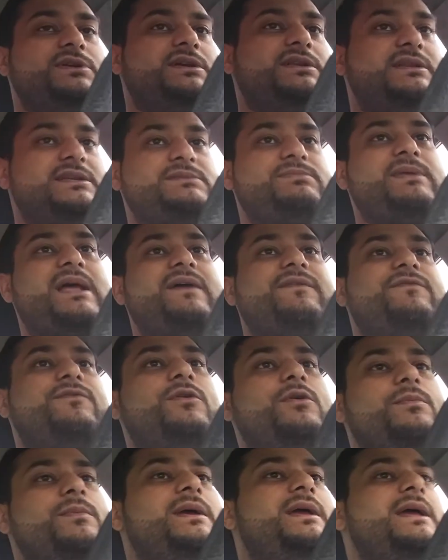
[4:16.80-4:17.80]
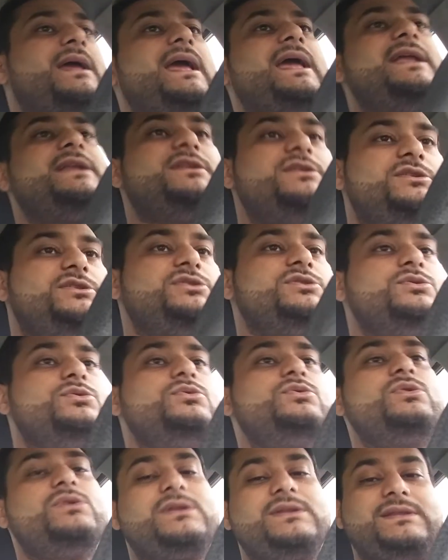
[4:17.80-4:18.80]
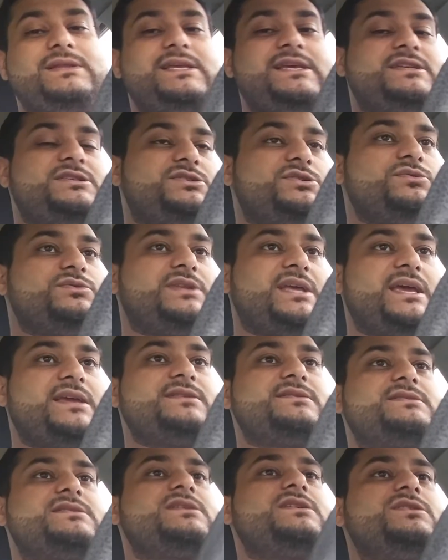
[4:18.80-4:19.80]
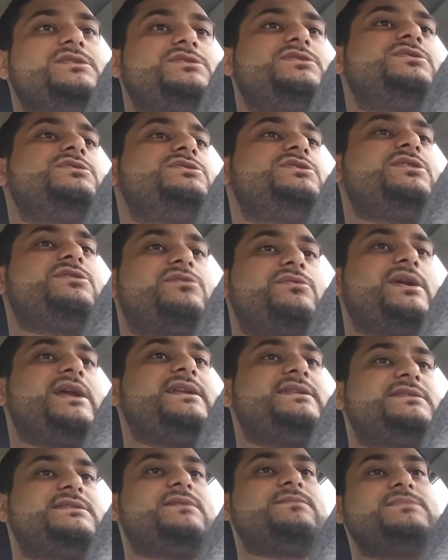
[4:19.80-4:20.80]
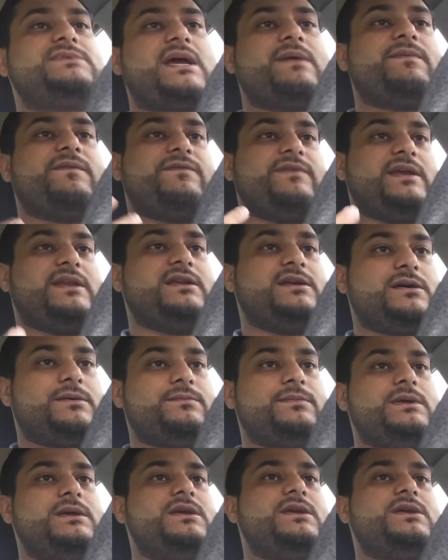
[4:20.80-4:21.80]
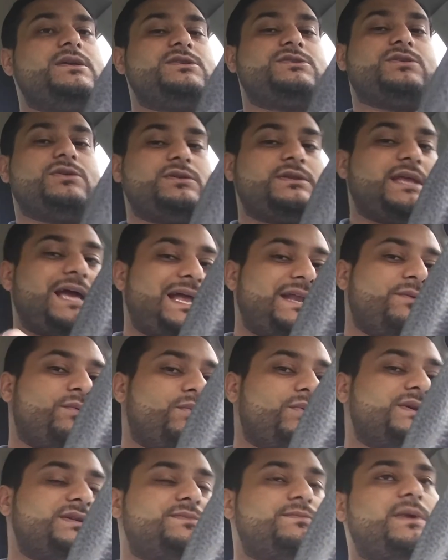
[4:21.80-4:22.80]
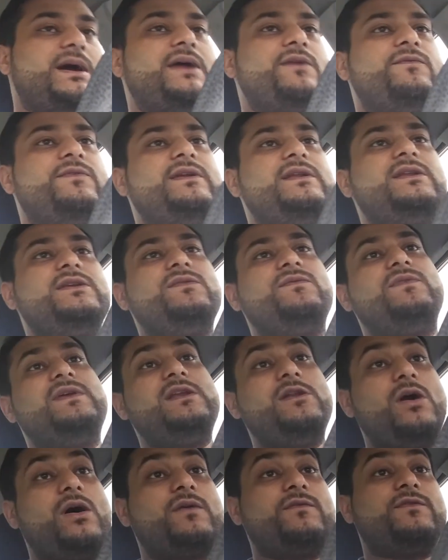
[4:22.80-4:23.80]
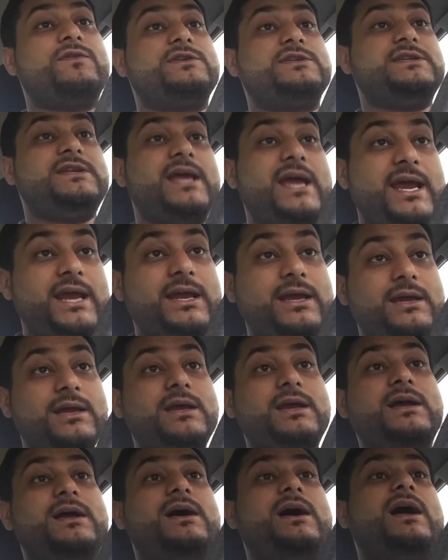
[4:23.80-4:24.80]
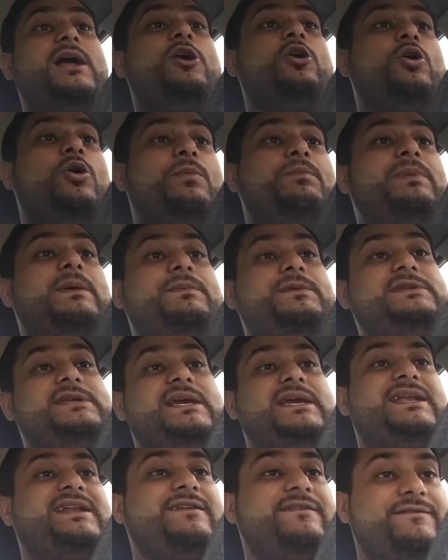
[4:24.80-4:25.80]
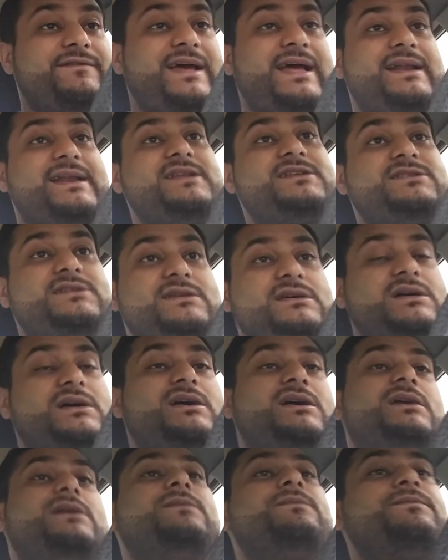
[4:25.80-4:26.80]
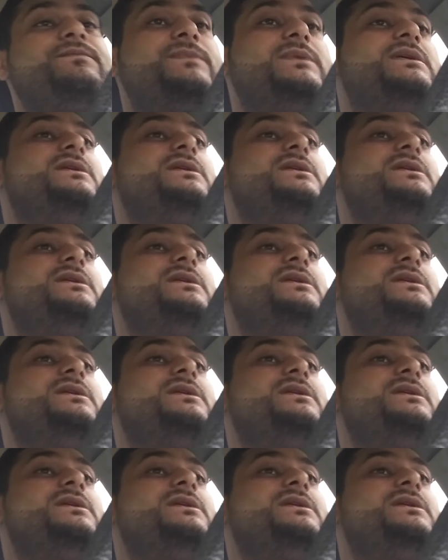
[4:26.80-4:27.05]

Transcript: this platform and do these two things to generate some type of income. So that was my vlog for today. I hope people take advantage. Um,